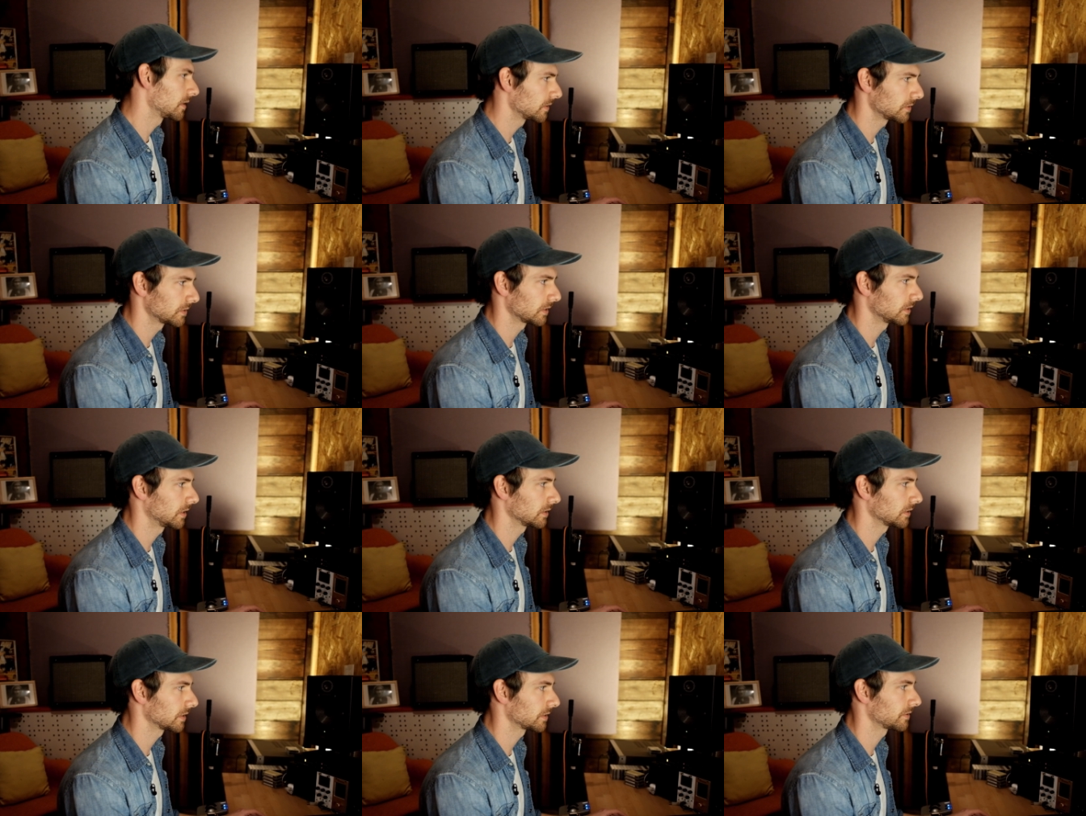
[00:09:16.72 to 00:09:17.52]
this is
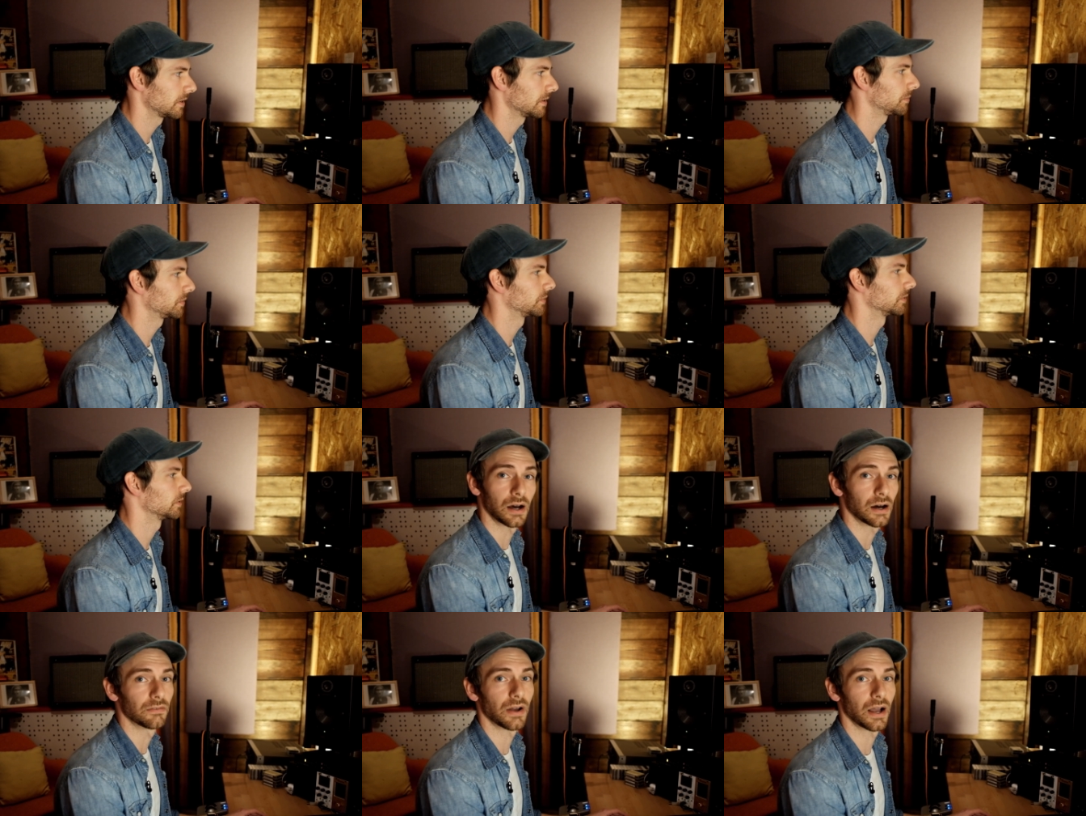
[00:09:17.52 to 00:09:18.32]
another
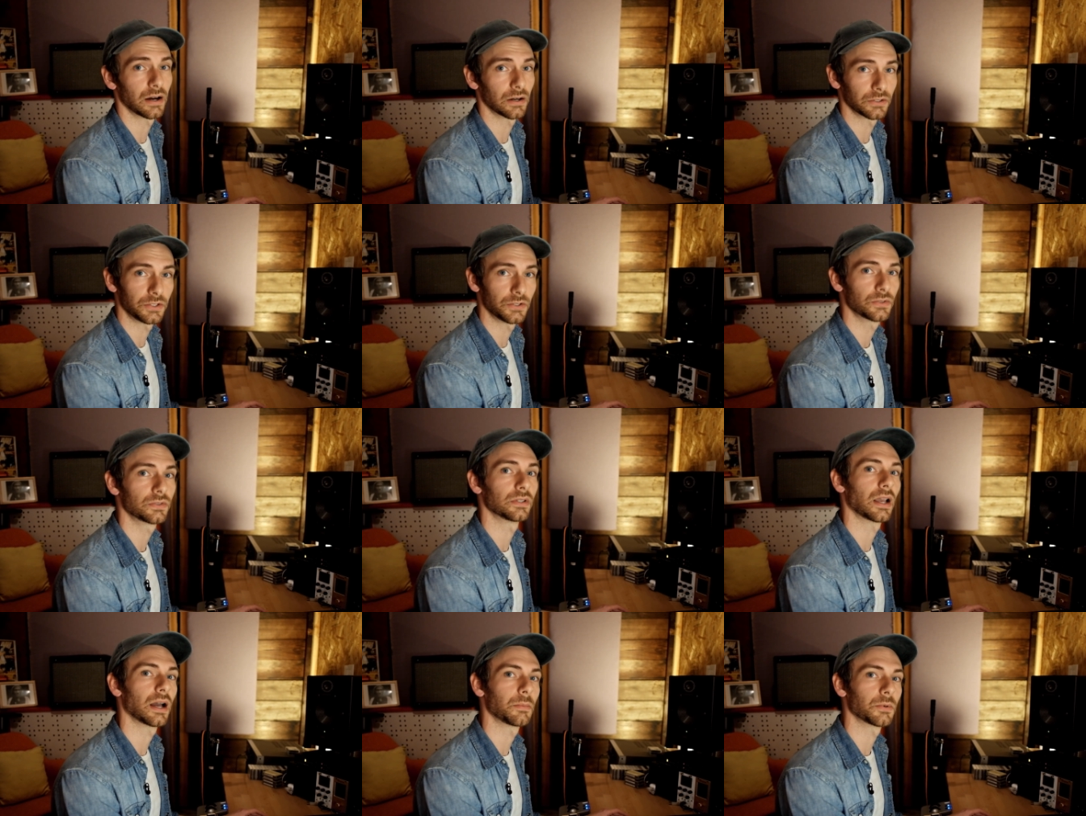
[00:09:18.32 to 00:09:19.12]
example of how
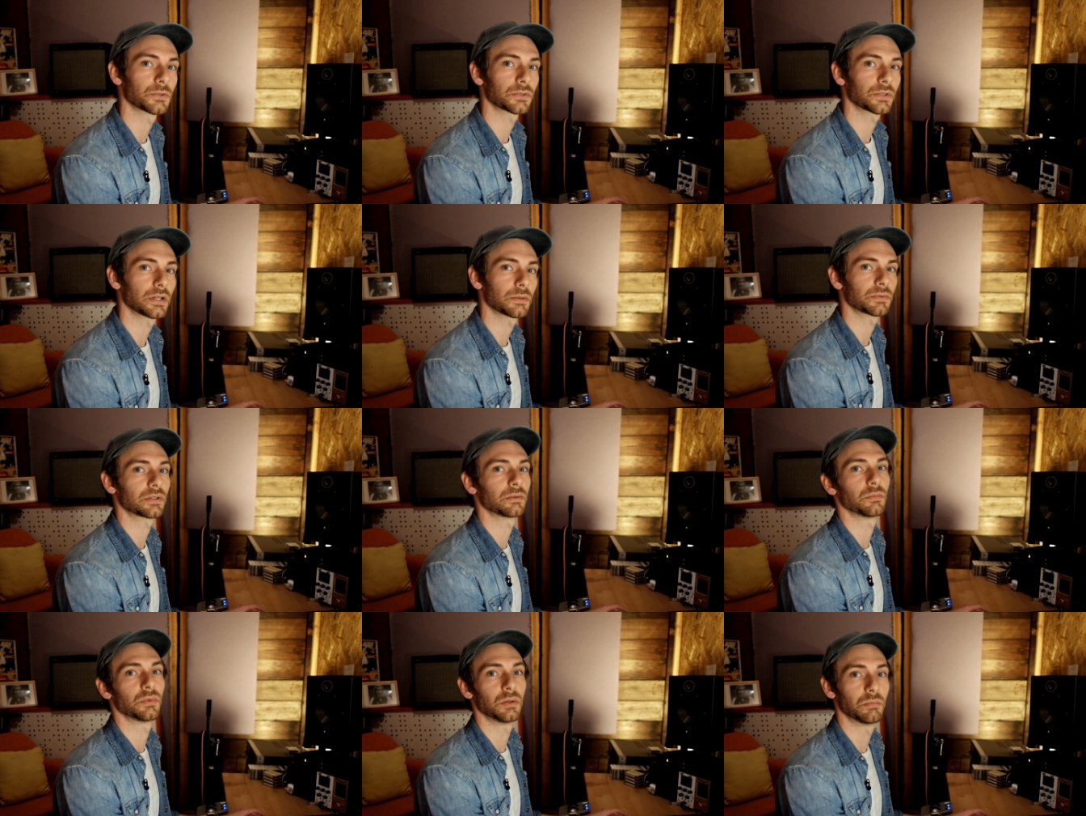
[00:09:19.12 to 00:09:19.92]
using Apple scripts
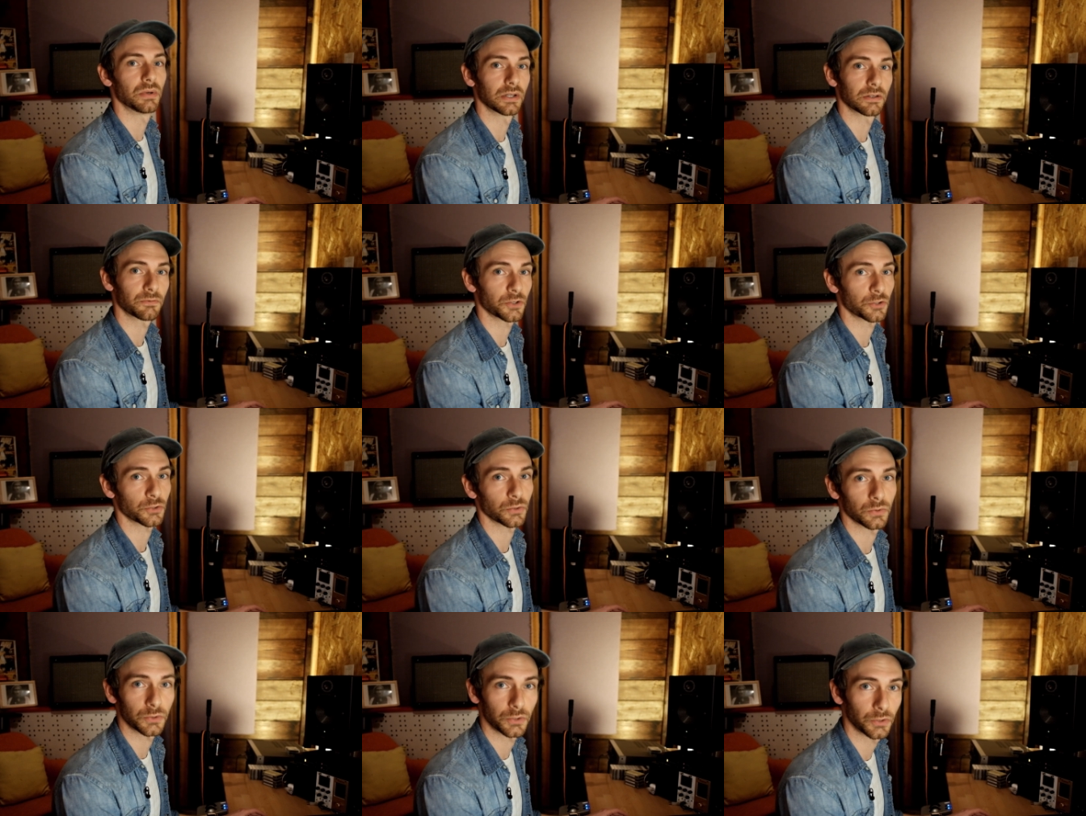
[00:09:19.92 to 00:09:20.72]
can be
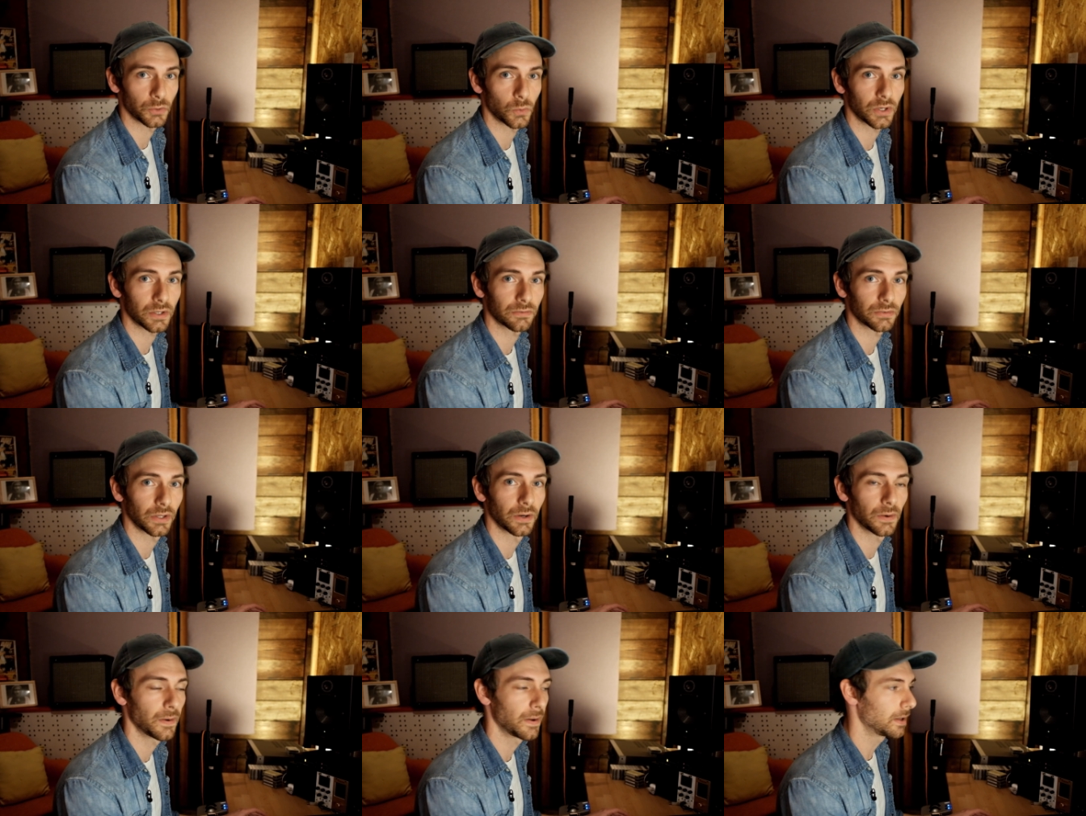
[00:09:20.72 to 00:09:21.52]
beneficial to your
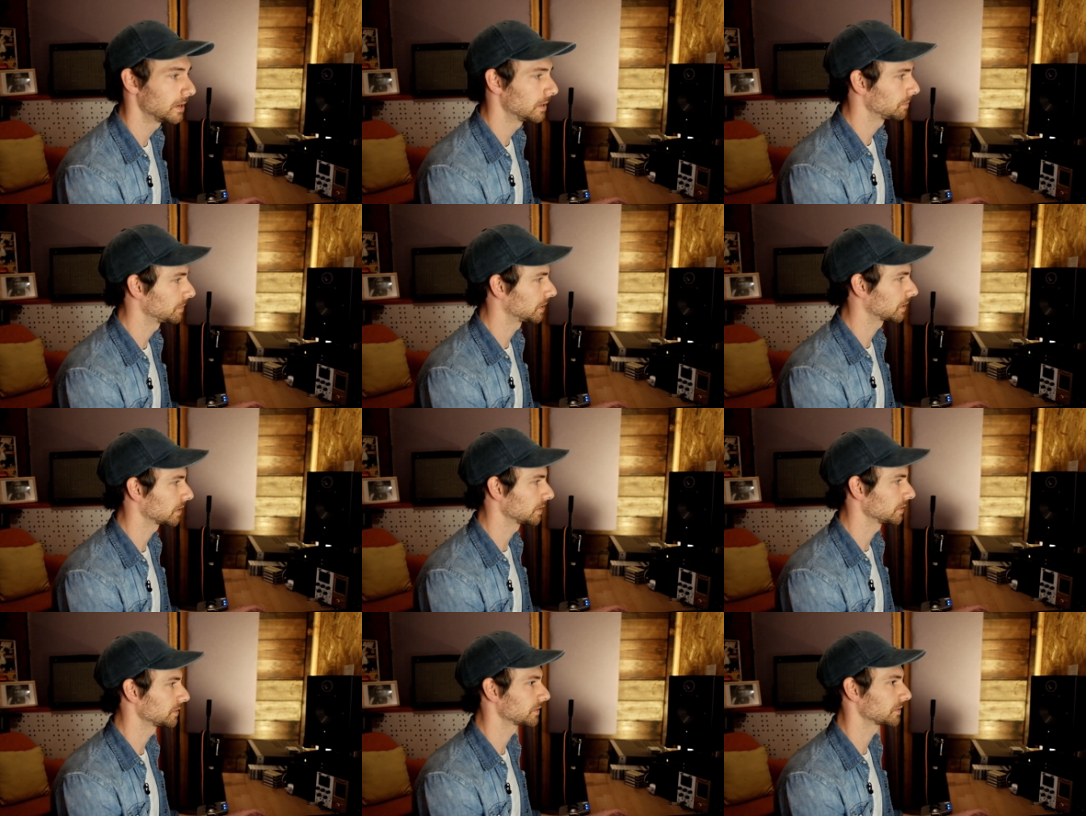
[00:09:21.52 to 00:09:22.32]
workflow
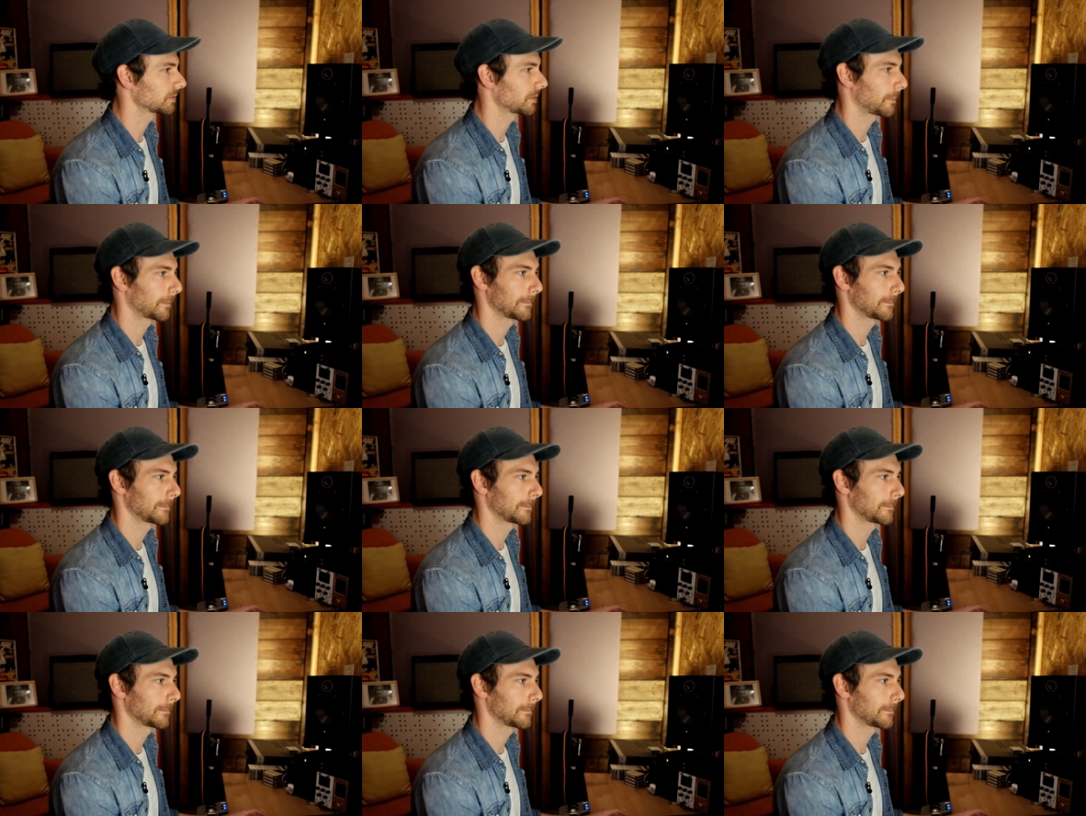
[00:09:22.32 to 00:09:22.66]
because